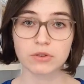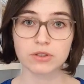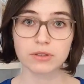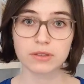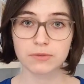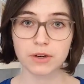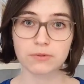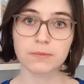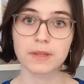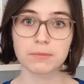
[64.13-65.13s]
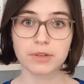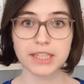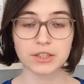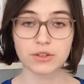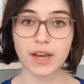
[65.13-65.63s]
not differ from the
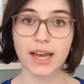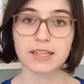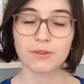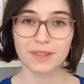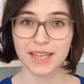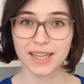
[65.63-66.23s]
impression you had of the